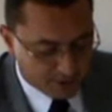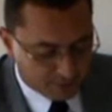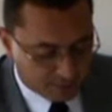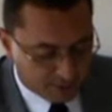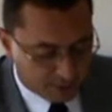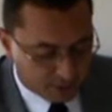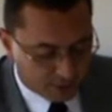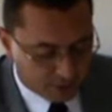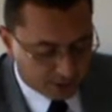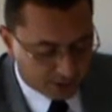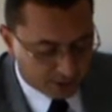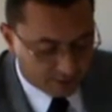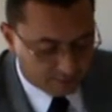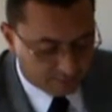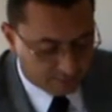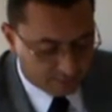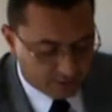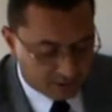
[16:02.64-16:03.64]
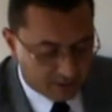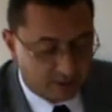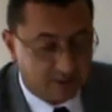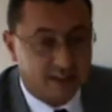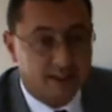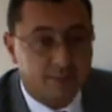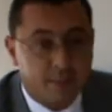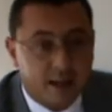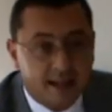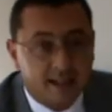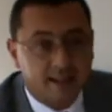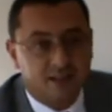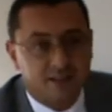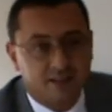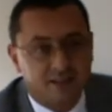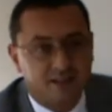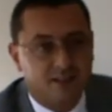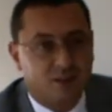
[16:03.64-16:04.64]
money producer, despite
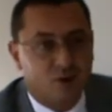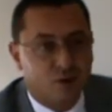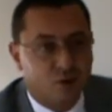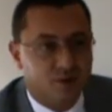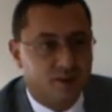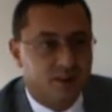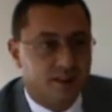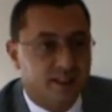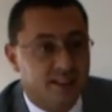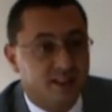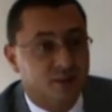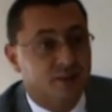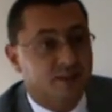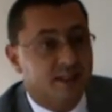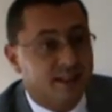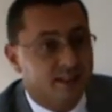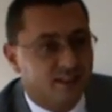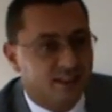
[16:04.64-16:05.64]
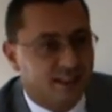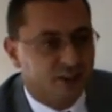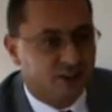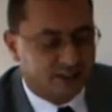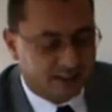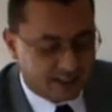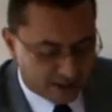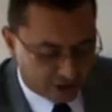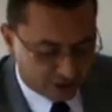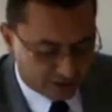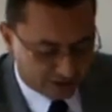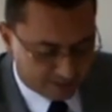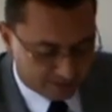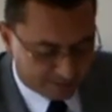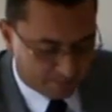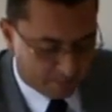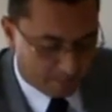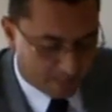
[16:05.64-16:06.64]
all the legal tender
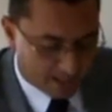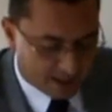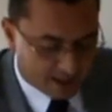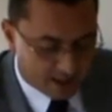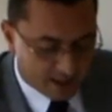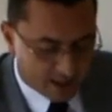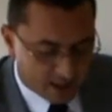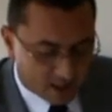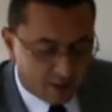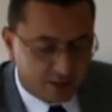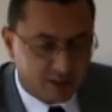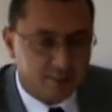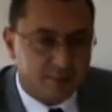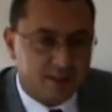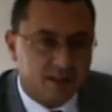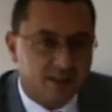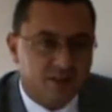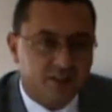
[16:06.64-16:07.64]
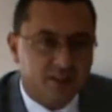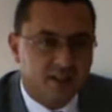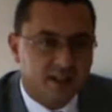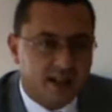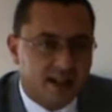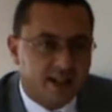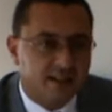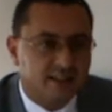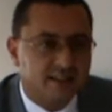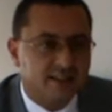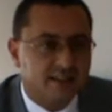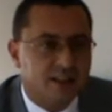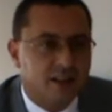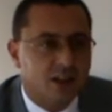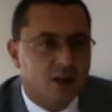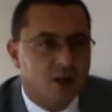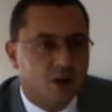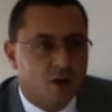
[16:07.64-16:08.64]
legislations, ultimately
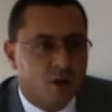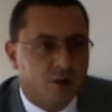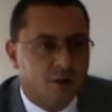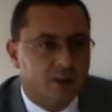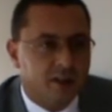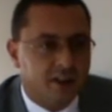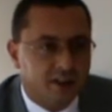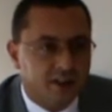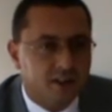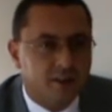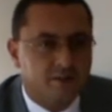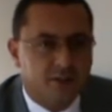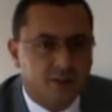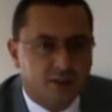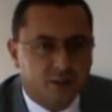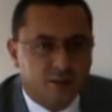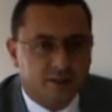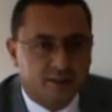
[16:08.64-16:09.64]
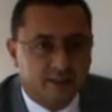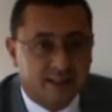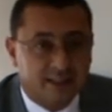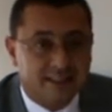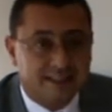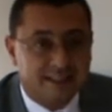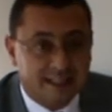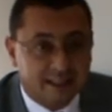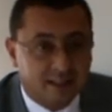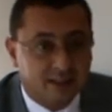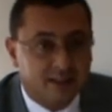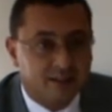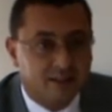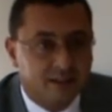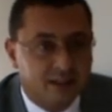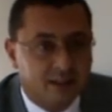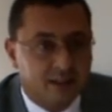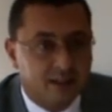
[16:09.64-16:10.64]
relies on the individual's
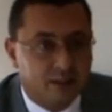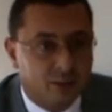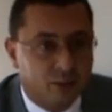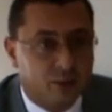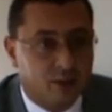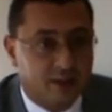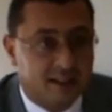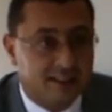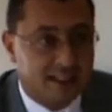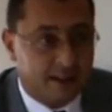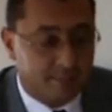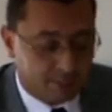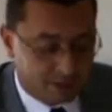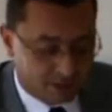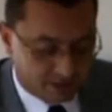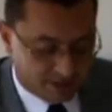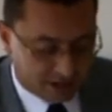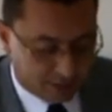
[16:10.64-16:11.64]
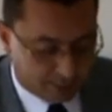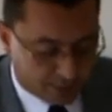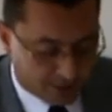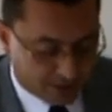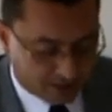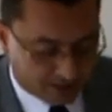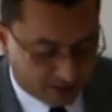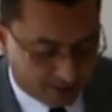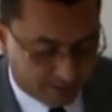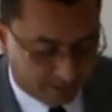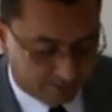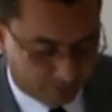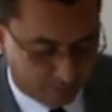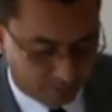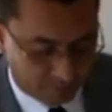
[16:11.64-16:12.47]
consent to accept its product.